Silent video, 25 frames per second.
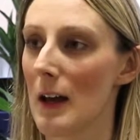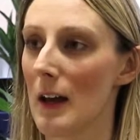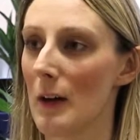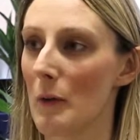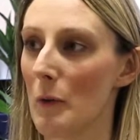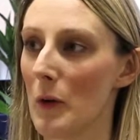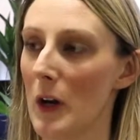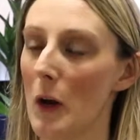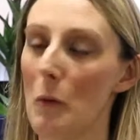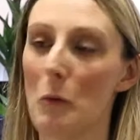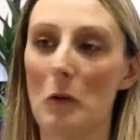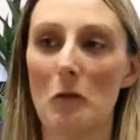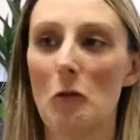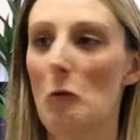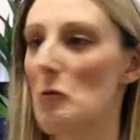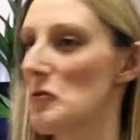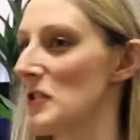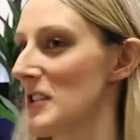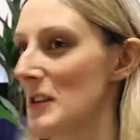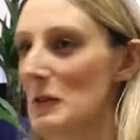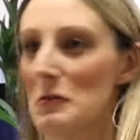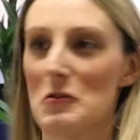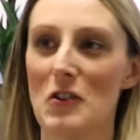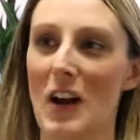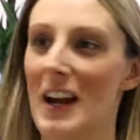We're all
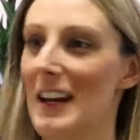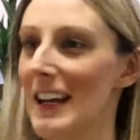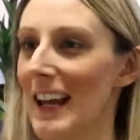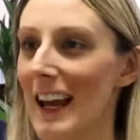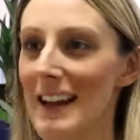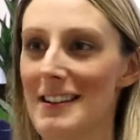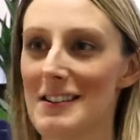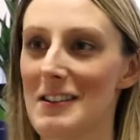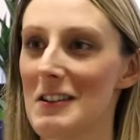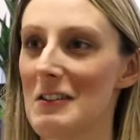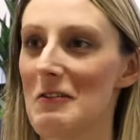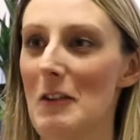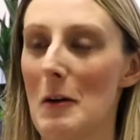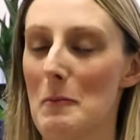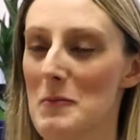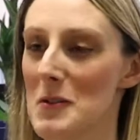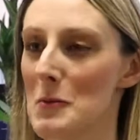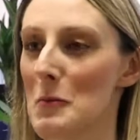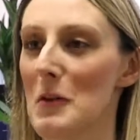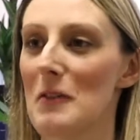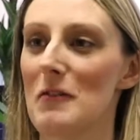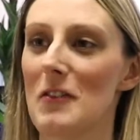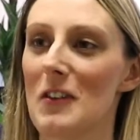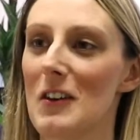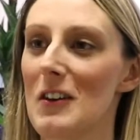still trying to get to grips
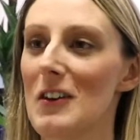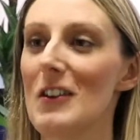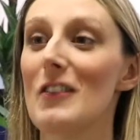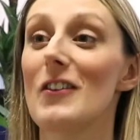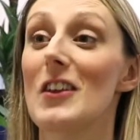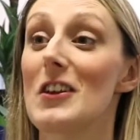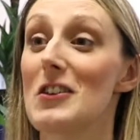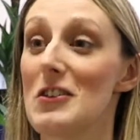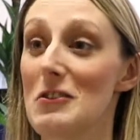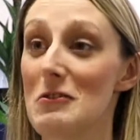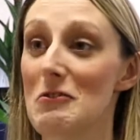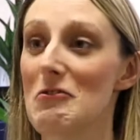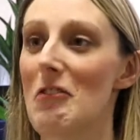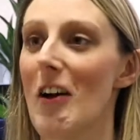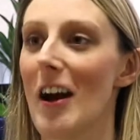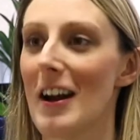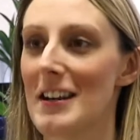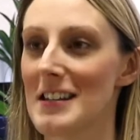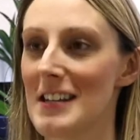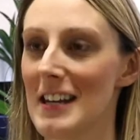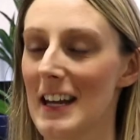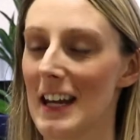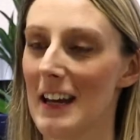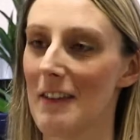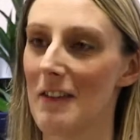with the new
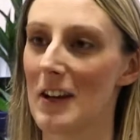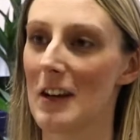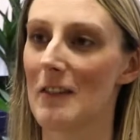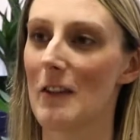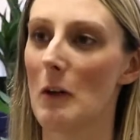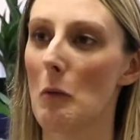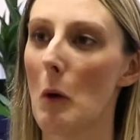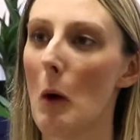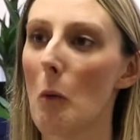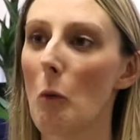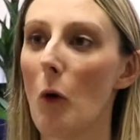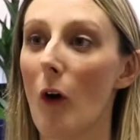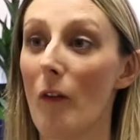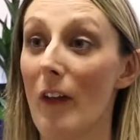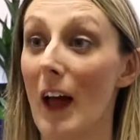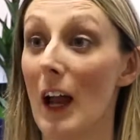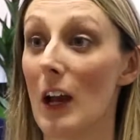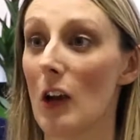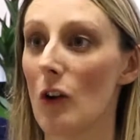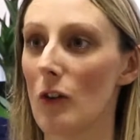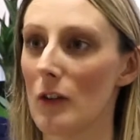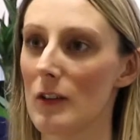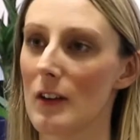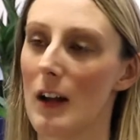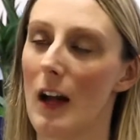criteria and what that
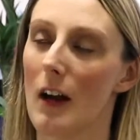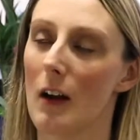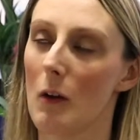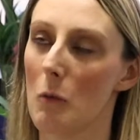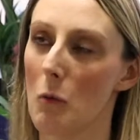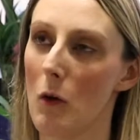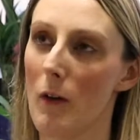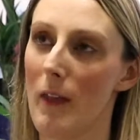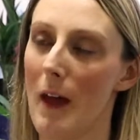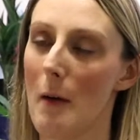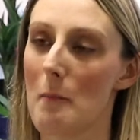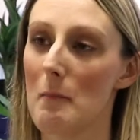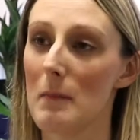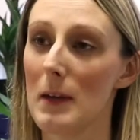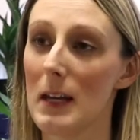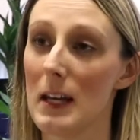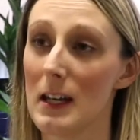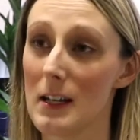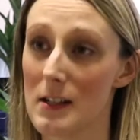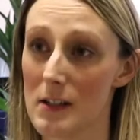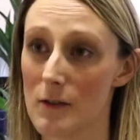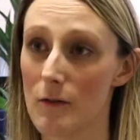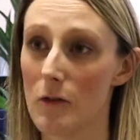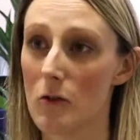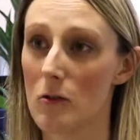looks like and what that
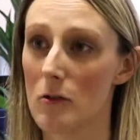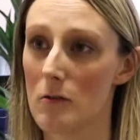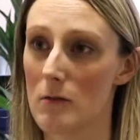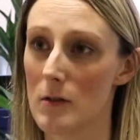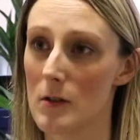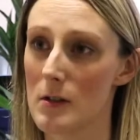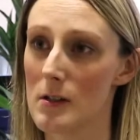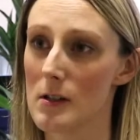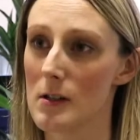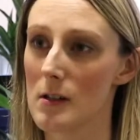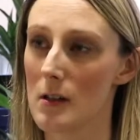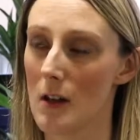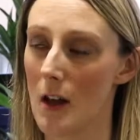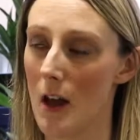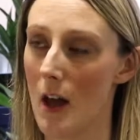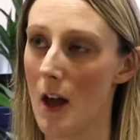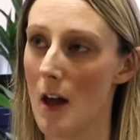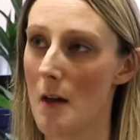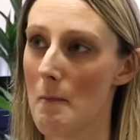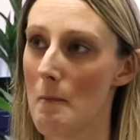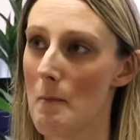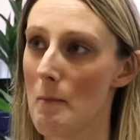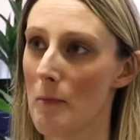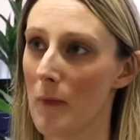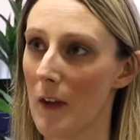means for us
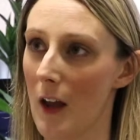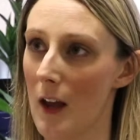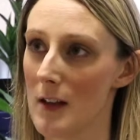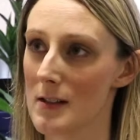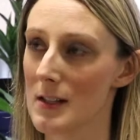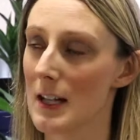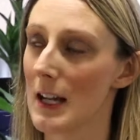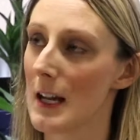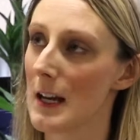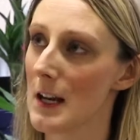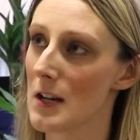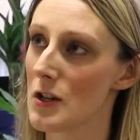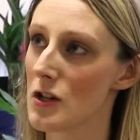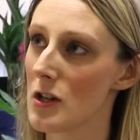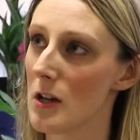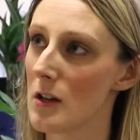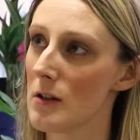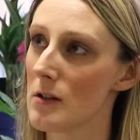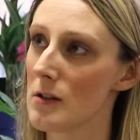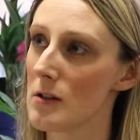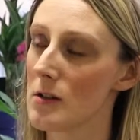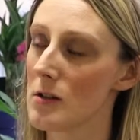as clinicians.